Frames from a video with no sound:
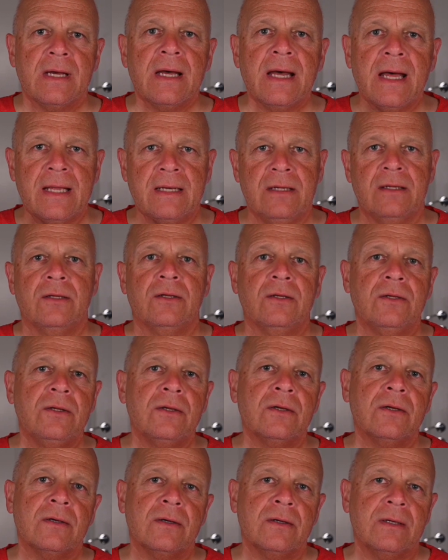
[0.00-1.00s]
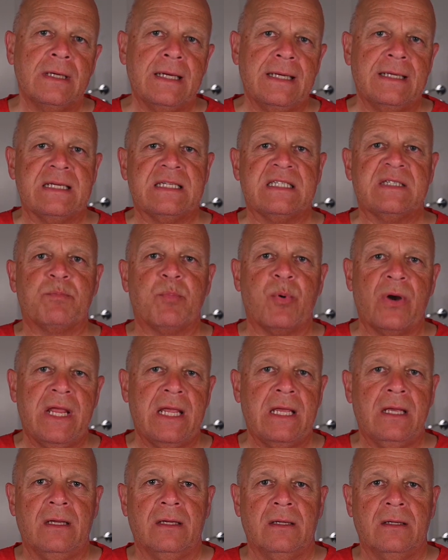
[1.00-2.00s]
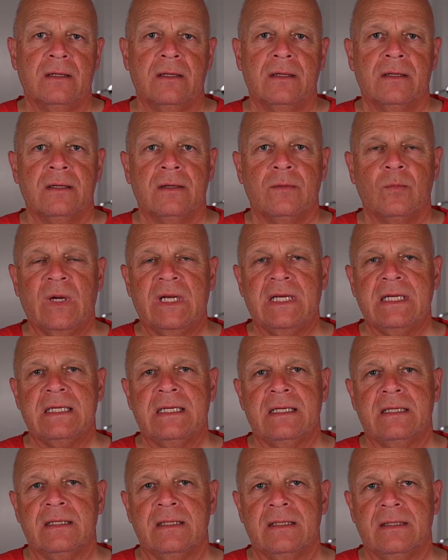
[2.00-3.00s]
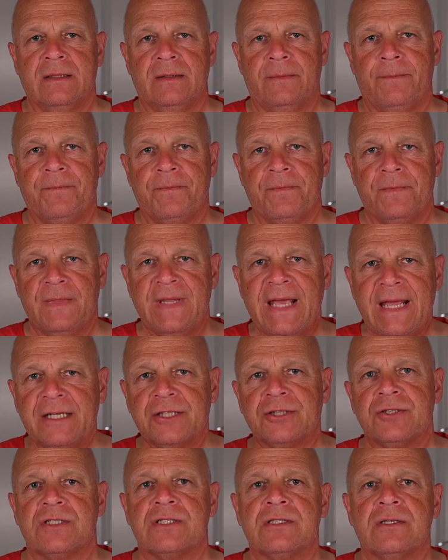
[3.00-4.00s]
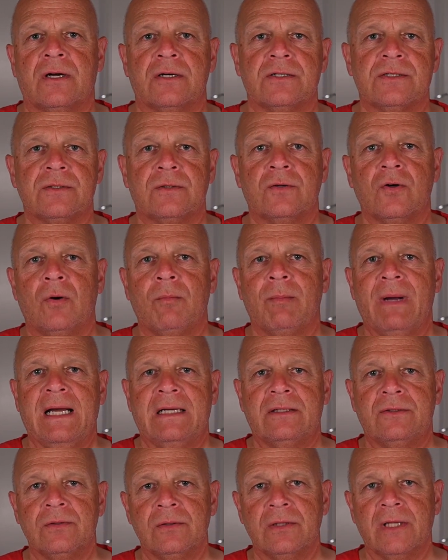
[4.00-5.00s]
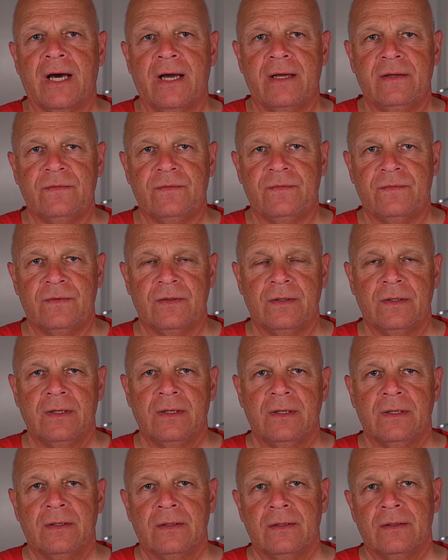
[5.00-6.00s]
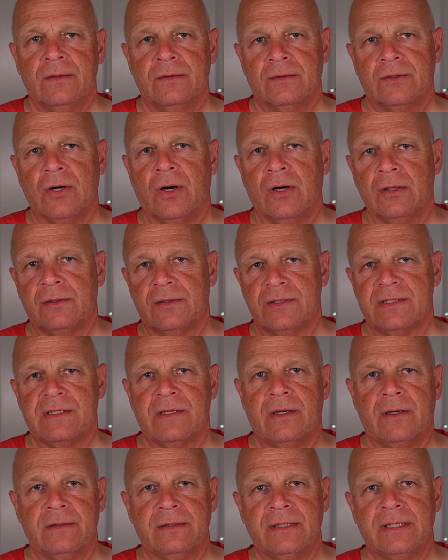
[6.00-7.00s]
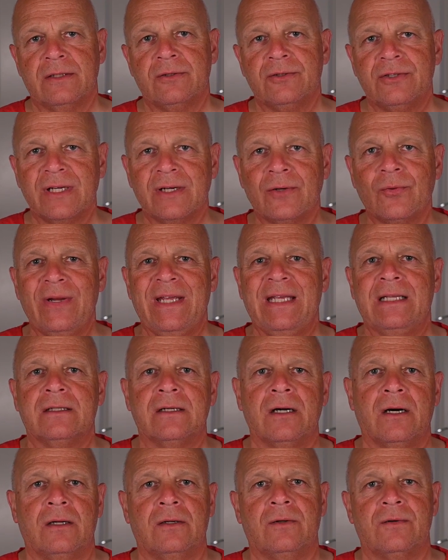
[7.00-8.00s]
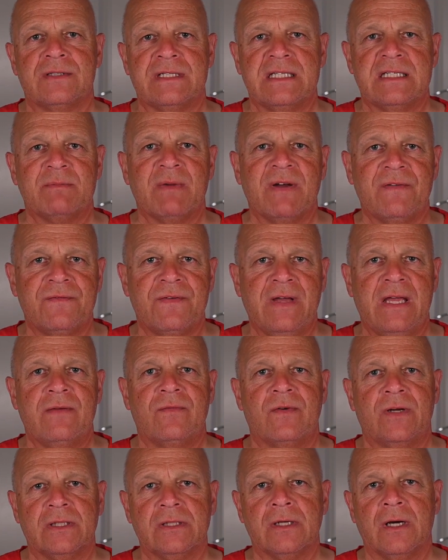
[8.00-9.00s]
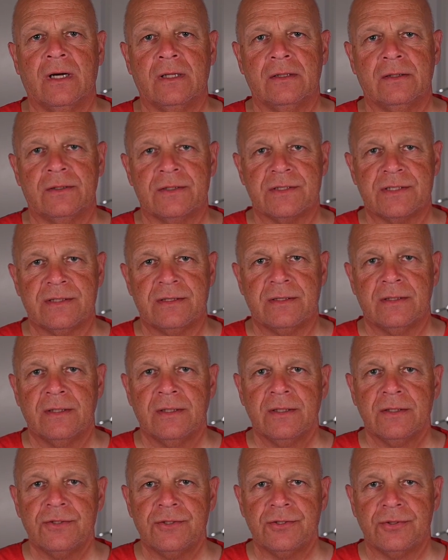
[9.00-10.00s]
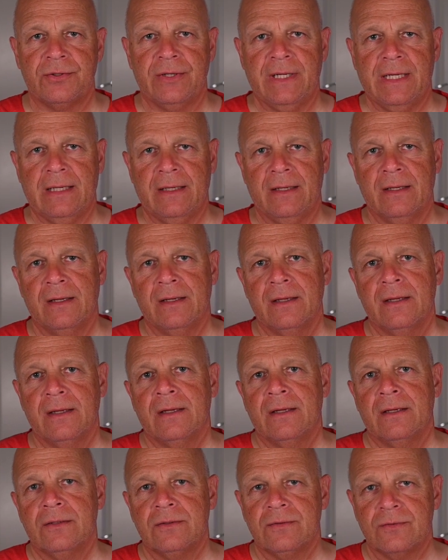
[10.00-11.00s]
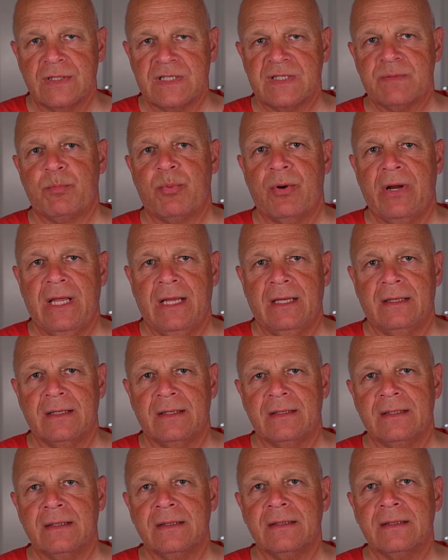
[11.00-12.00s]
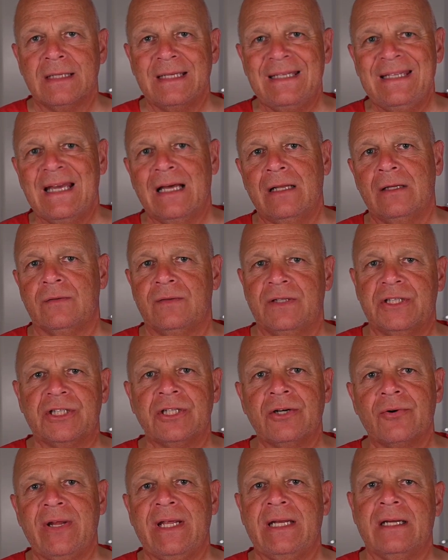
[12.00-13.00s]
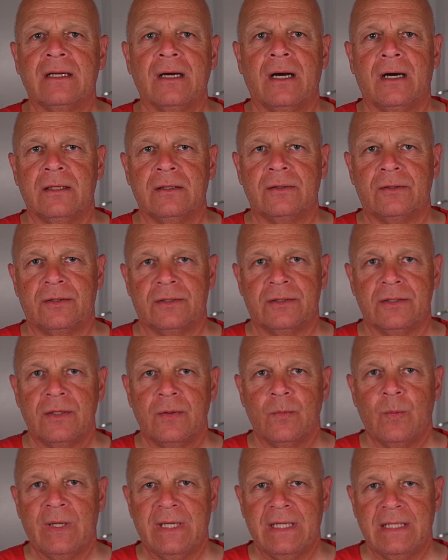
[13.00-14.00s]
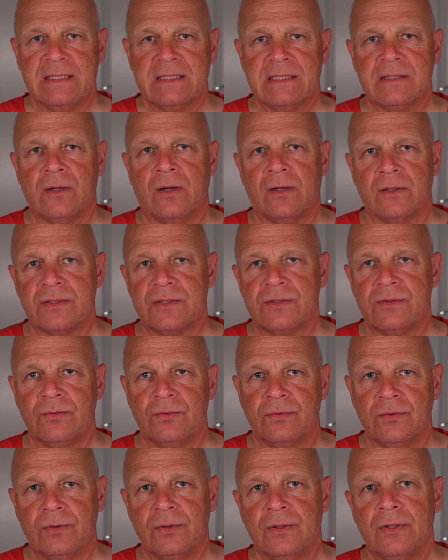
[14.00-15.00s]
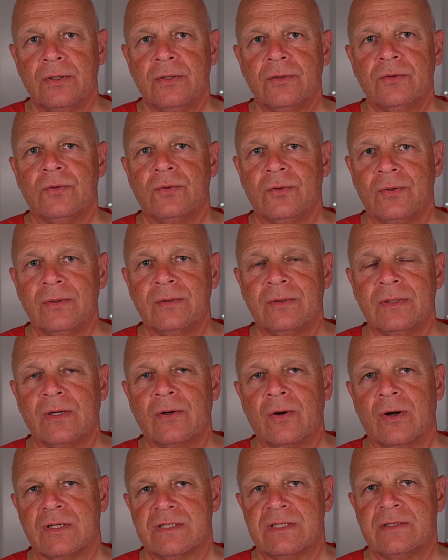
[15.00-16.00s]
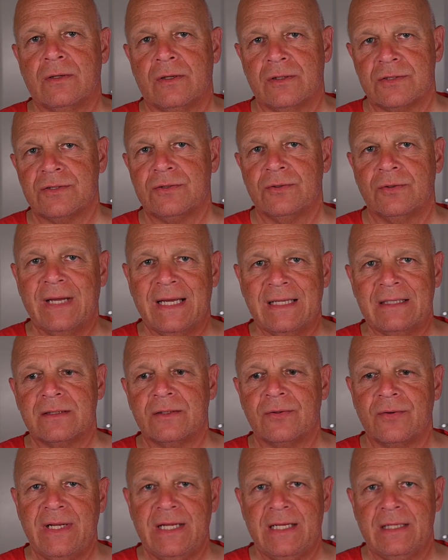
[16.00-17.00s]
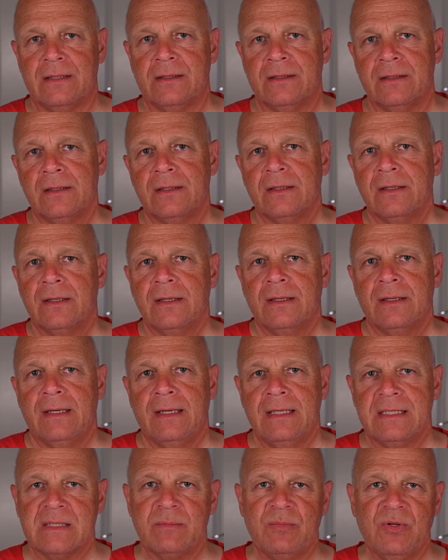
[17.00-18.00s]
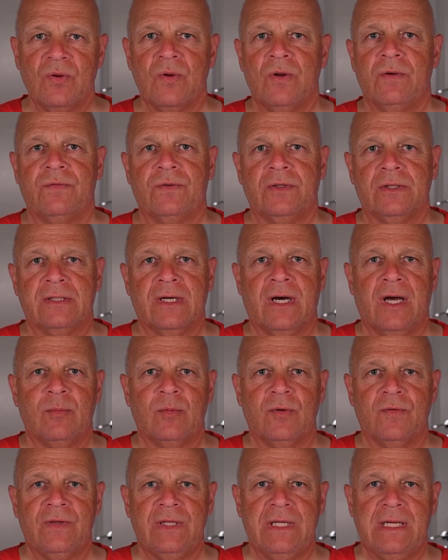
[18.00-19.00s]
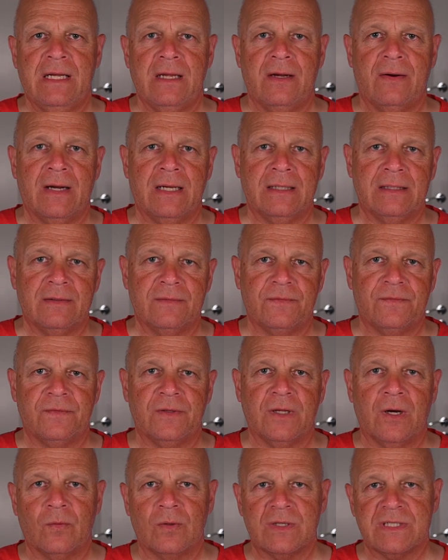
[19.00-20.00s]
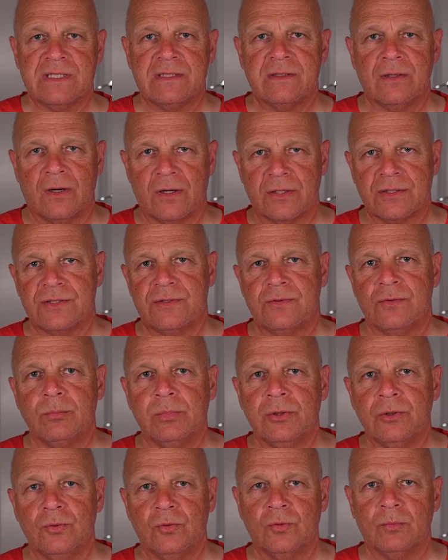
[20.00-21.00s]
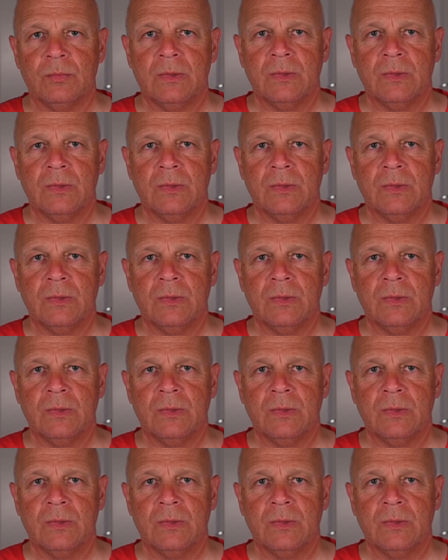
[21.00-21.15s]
And in the spring, when the nature starts to come back to life, colors are the green colors is my favorite colors during the spring. The yellowish green color when it starts the grass starts to get green. It's a beautiful time of the year and the flower starts to bloom.